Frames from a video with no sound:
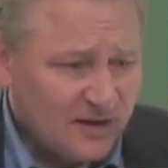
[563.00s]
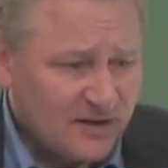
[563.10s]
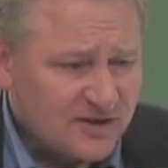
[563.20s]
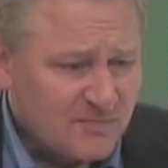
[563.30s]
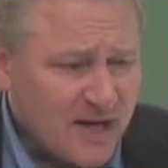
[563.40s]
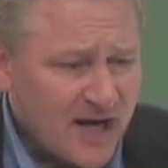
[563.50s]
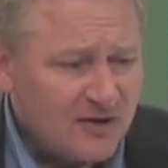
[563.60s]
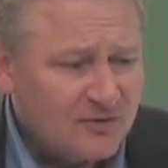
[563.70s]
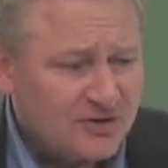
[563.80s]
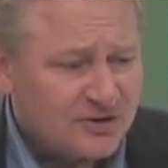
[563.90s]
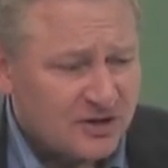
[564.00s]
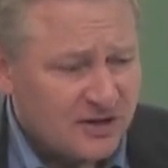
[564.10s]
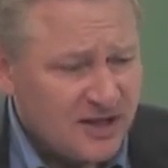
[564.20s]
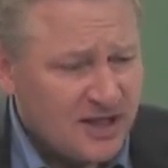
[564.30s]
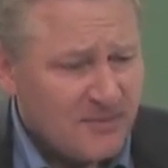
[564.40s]
This man who's
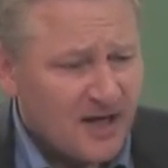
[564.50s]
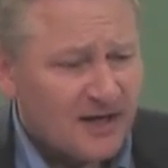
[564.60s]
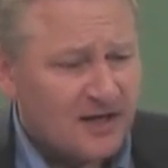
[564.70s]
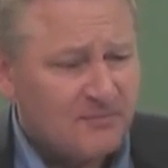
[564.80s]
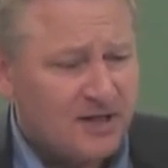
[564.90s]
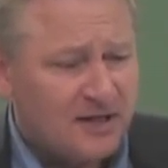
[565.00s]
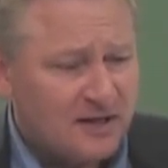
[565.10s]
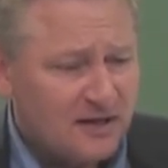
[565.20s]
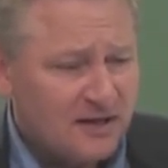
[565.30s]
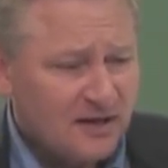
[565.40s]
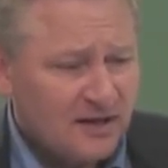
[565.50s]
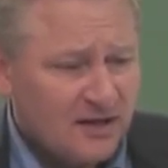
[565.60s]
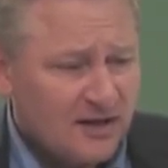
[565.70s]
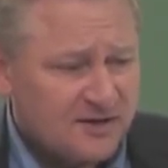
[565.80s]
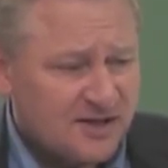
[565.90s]
emailing me
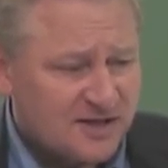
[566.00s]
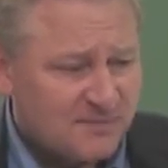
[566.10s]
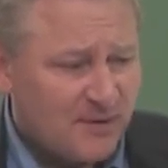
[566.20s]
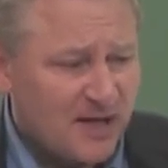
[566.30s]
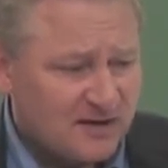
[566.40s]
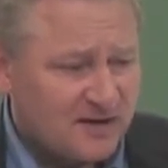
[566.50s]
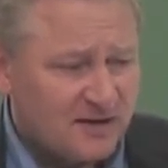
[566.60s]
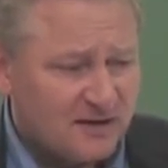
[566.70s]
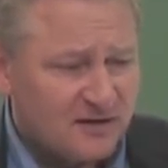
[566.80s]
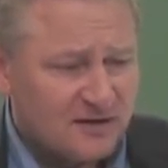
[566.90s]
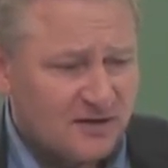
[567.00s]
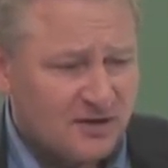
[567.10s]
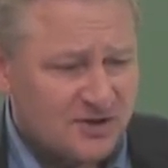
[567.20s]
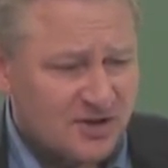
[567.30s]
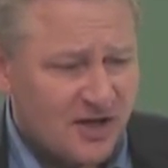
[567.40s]
is expecting
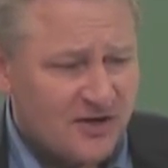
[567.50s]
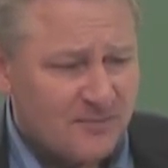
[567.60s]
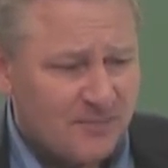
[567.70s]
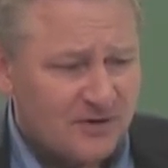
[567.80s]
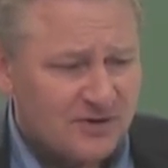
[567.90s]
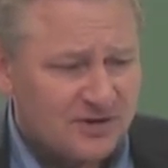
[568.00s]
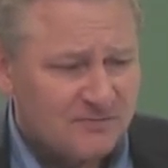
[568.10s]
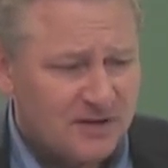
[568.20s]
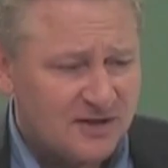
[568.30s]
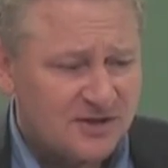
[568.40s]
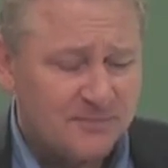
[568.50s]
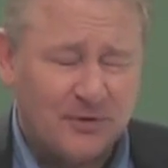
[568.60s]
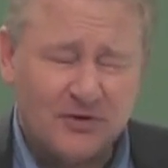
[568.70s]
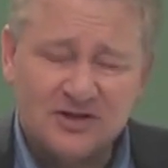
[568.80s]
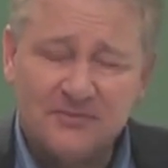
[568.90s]
this other person, because
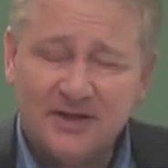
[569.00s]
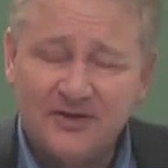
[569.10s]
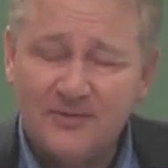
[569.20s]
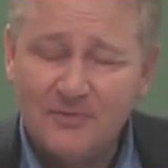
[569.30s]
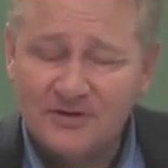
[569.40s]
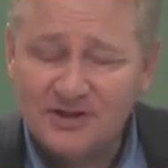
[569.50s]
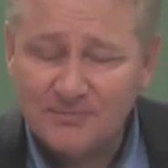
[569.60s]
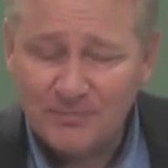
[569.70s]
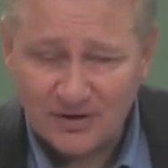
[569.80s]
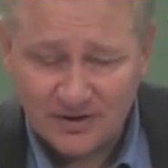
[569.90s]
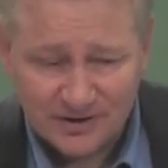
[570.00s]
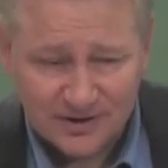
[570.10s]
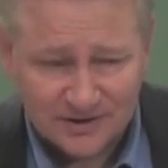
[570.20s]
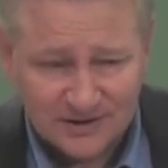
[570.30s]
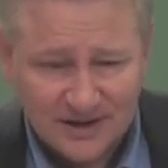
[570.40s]
supposedly they're more
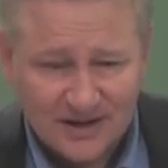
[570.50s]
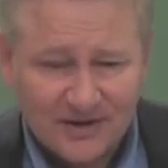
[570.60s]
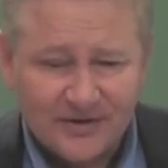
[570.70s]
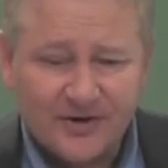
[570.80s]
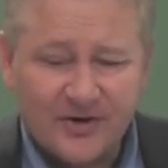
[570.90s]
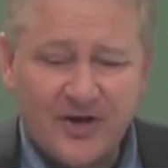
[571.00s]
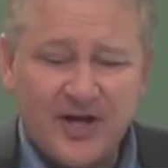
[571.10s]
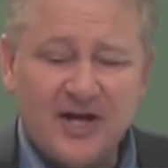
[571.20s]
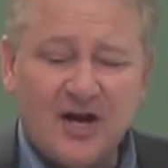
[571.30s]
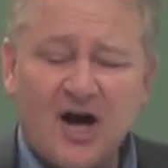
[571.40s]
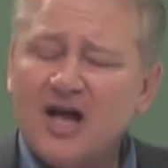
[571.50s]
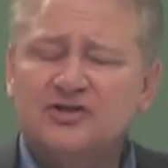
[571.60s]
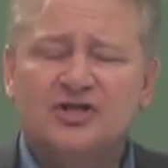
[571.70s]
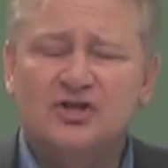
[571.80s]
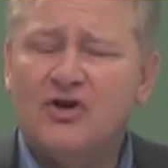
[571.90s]
spiritual, that they ought
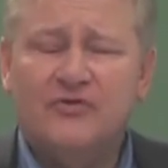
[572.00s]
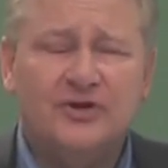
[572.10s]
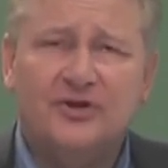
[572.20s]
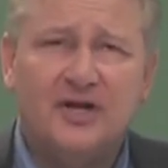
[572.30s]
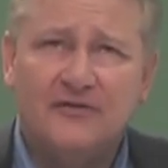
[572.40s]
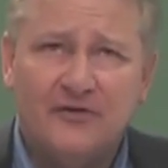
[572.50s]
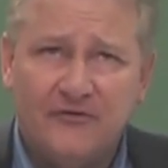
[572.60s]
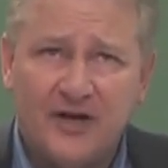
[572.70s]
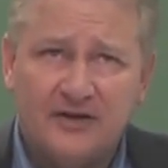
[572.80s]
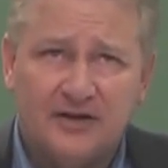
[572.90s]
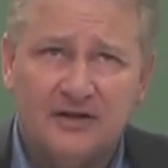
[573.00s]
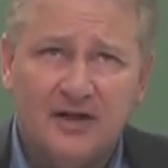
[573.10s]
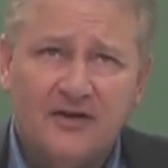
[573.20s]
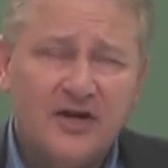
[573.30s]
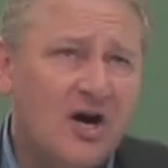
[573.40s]
to know that they have offended.
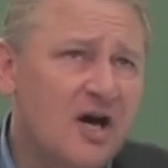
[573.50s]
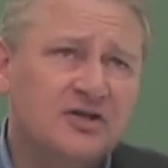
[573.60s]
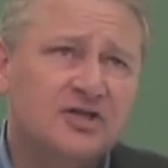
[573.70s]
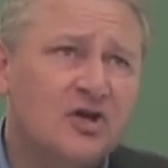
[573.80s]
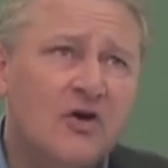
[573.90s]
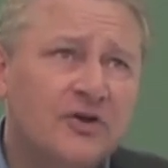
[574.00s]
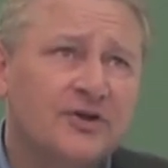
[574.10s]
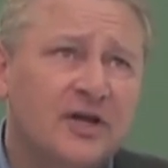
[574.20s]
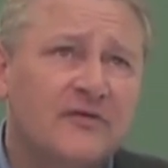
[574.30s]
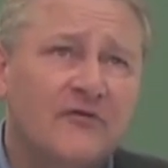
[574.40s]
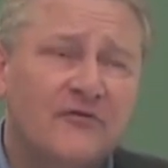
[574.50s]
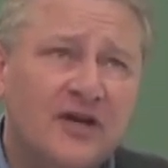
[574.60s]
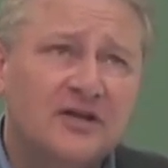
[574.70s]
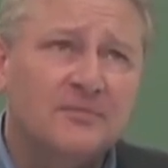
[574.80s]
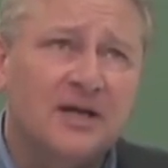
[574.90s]
They ought to know that they have
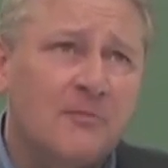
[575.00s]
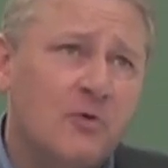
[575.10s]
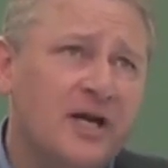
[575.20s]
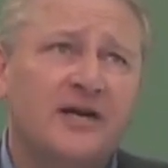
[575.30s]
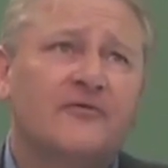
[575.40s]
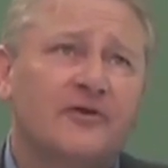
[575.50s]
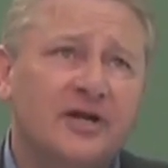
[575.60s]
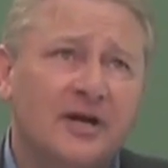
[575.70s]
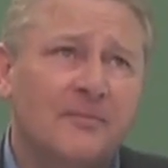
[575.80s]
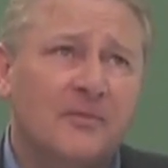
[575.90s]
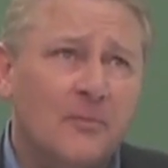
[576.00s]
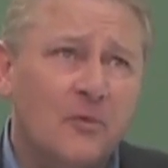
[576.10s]
offended me. I'm waiting for him